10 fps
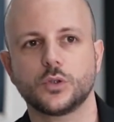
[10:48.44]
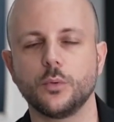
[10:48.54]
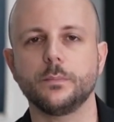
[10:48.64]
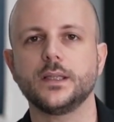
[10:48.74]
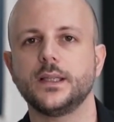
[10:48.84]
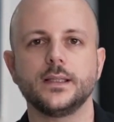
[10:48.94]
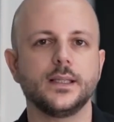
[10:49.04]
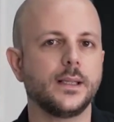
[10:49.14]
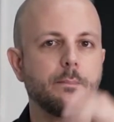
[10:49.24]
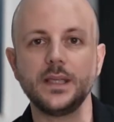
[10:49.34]
could be
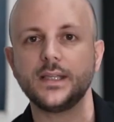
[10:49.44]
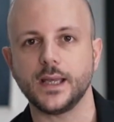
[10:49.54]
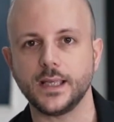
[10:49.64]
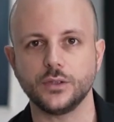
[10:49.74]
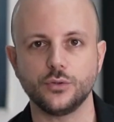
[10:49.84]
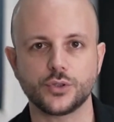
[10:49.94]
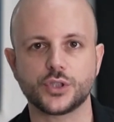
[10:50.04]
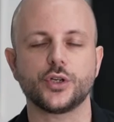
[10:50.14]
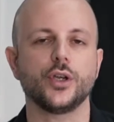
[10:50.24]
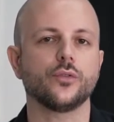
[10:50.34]
the media
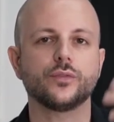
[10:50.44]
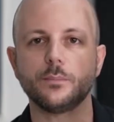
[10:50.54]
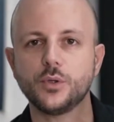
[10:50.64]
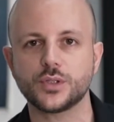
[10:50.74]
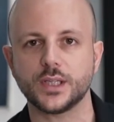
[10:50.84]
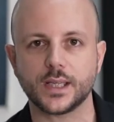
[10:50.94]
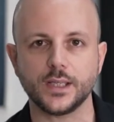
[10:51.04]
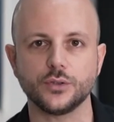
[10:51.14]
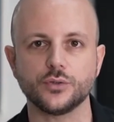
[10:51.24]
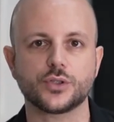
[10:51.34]
industry or the music
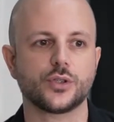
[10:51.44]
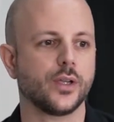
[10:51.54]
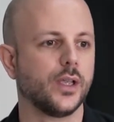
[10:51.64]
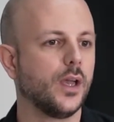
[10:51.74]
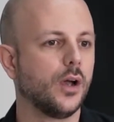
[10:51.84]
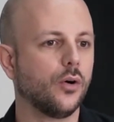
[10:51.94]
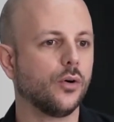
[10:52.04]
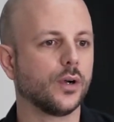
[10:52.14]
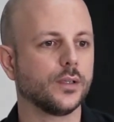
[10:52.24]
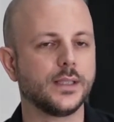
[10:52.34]
industry
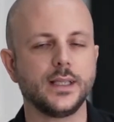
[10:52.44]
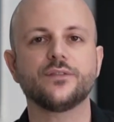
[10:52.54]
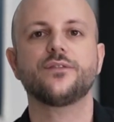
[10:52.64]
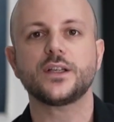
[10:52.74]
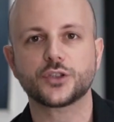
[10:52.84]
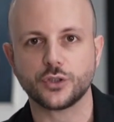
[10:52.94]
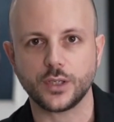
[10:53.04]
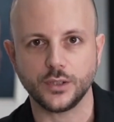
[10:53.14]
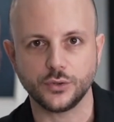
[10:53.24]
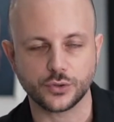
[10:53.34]
or the
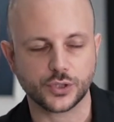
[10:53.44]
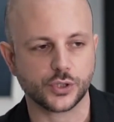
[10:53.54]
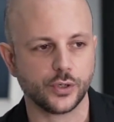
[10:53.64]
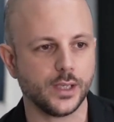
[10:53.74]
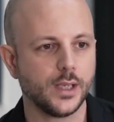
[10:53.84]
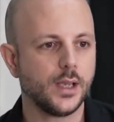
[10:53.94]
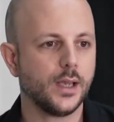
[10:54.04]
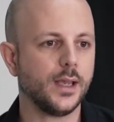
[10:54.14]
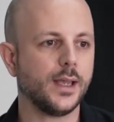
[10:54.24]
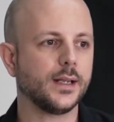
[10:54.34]
fashion industry,
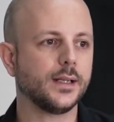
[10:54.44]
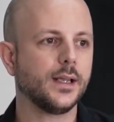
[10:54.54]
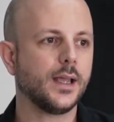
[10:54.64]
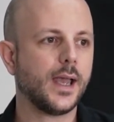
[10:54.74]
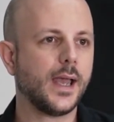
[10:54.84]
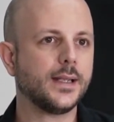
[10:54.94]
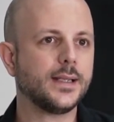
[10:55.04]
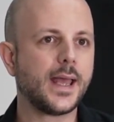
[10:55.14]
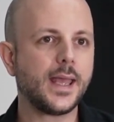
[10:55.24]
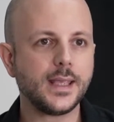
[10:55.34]

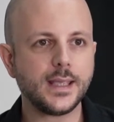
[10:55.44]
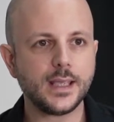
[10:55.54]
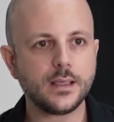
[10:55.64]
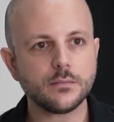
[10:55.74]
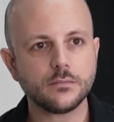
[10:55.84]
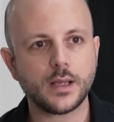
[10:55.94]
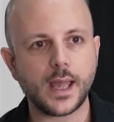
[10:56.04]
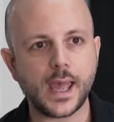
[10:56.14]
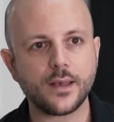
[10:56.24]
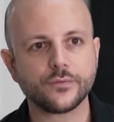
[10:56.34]
and they
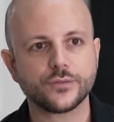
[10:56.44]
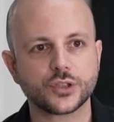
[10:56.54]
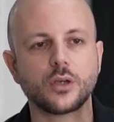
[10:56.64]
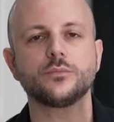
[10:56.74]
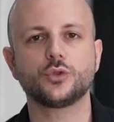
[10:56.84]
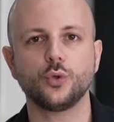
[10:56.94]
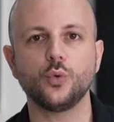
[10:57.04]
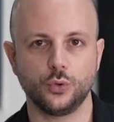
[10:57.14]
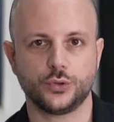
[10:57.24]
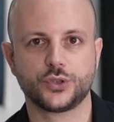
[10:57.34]
have some
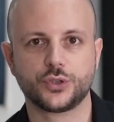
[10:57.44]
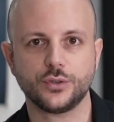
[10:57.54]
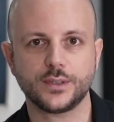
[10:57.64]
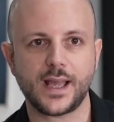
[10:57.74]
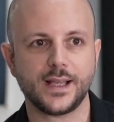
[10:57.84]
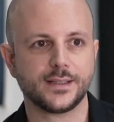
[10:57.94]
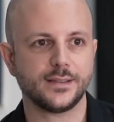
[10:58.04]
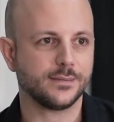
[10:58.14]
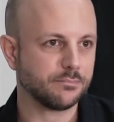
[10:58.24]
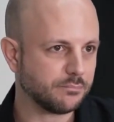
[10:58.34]
tools
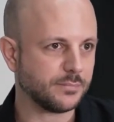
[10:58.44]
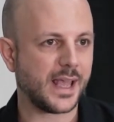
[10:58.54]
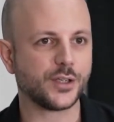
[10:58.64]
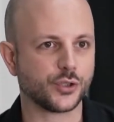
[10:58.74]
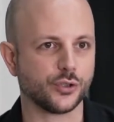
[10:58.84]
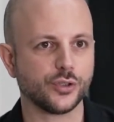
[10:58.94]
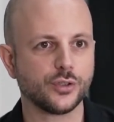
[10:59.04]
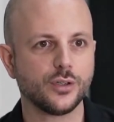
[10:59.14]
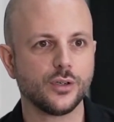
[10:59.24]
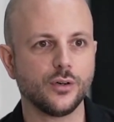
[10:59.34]
that
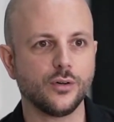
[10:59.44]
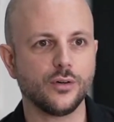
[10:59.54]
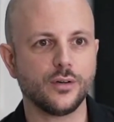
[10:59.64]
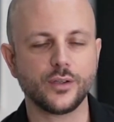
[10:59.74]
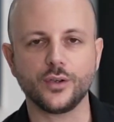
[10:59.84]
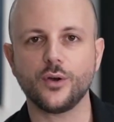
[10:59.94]
nature, you